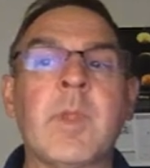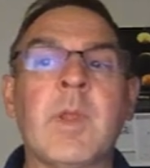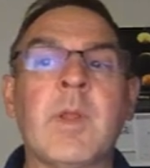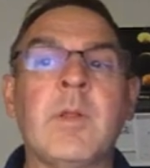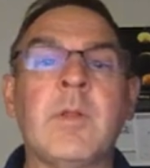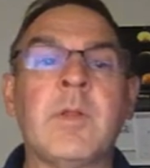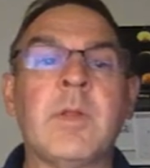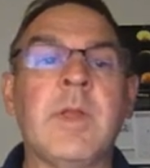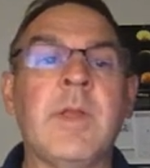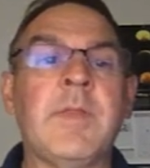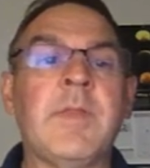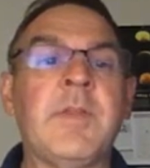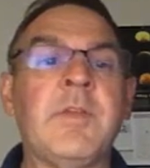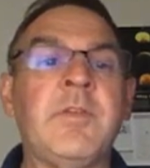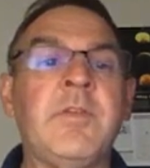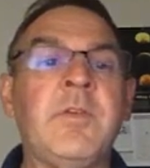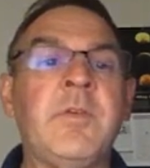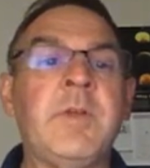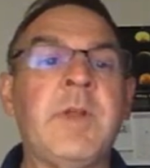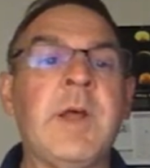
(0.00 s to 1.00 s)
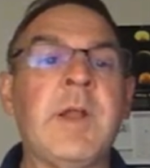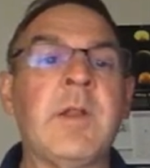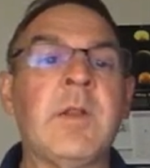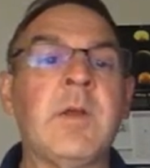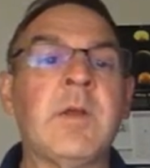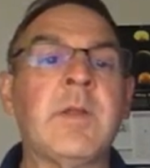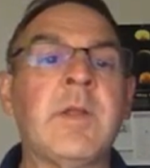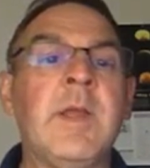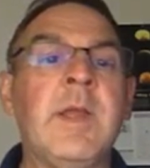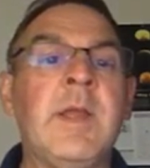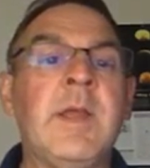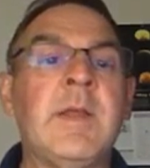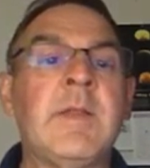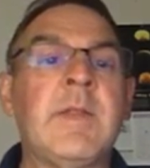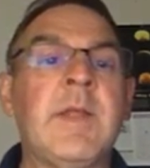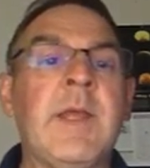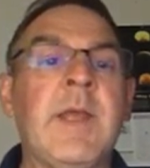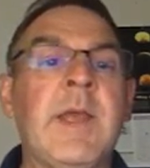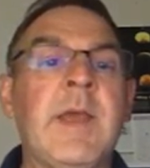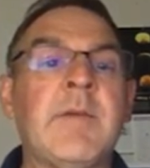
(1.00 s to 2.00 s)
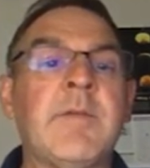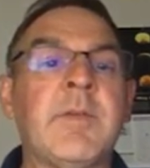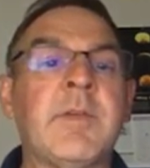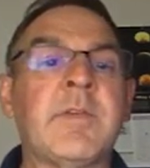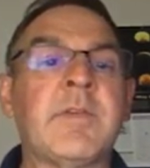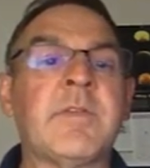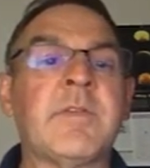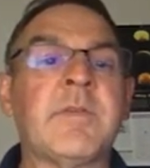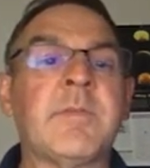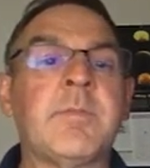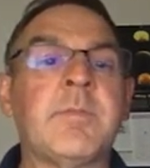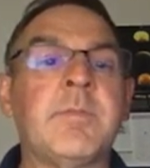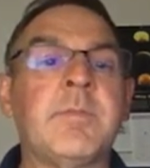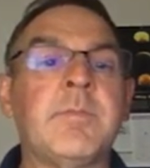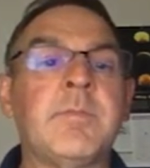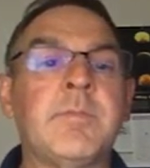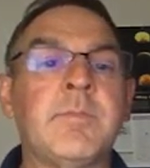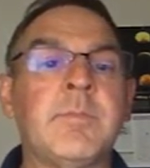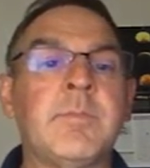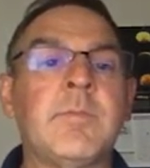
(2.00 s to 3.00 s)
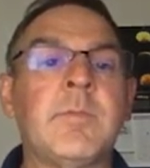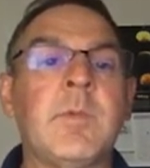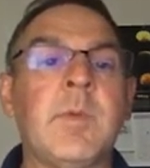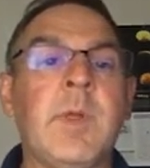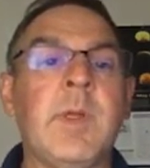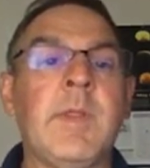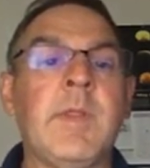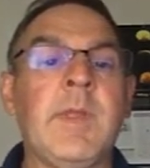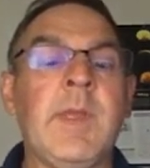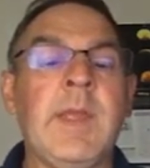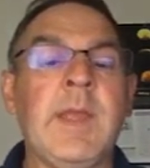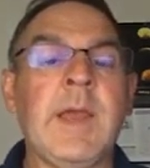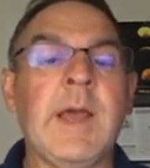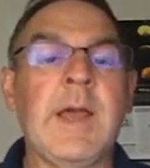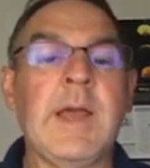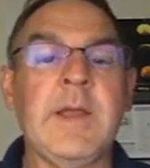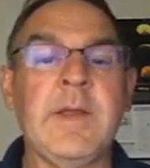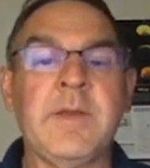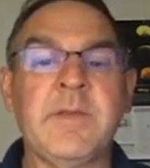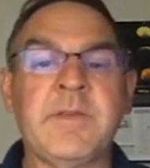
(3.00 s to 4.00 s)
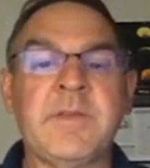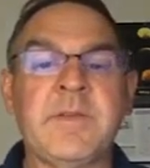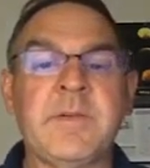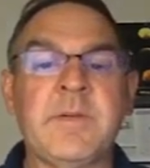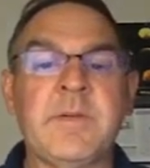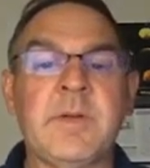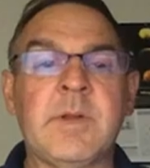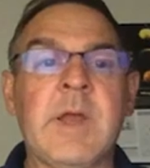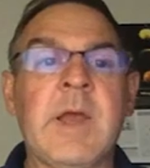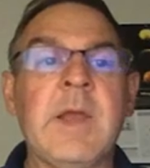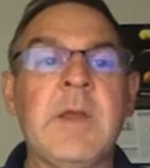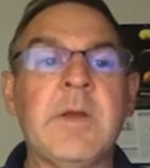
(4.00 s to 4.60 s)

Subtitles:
Looking at the June outlook, they have us in the higher